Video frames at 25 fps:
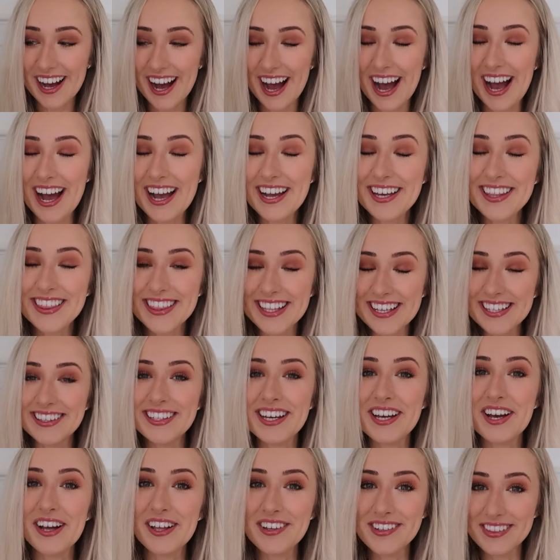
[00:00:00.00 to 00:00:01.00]
I think
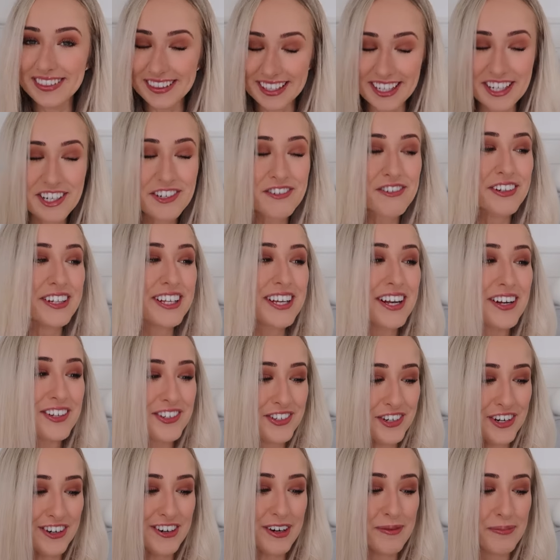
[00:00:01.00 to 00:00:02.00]
they are literally
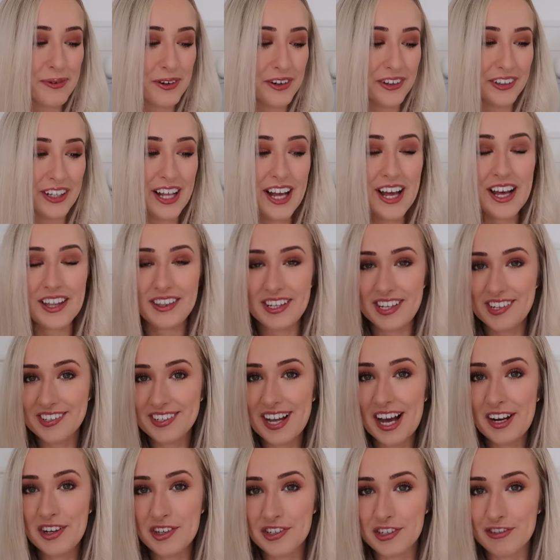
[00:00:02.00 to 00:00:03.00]
adorable. These
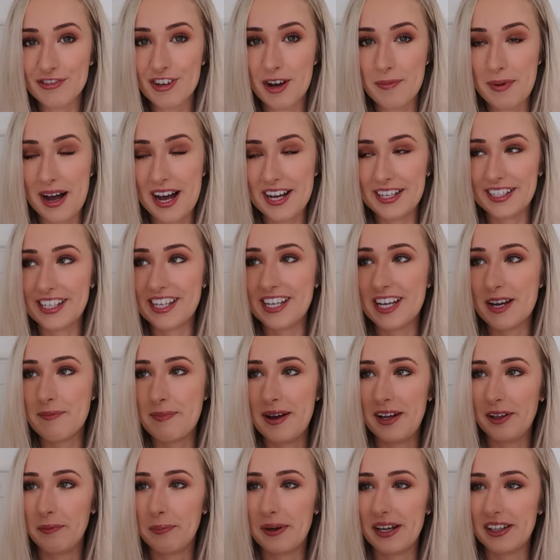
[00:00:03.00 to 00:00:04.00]
candles are from Ikea,
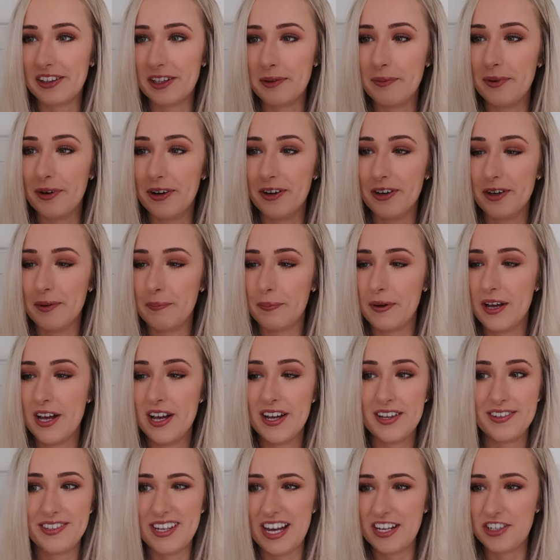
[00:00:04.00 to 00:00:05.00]
Mel picked them up,
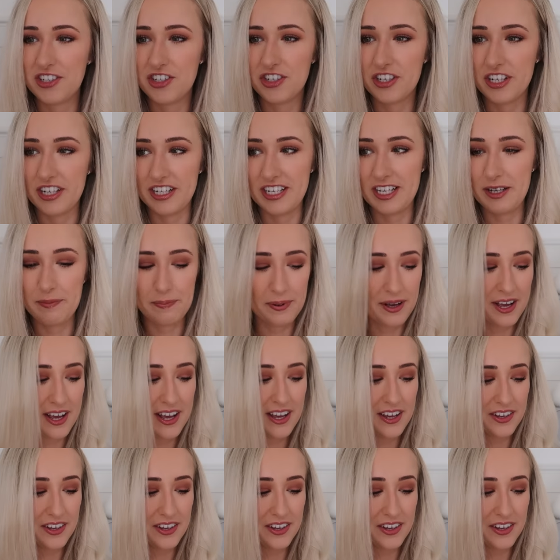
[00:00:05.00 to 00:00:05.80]
dead cheap.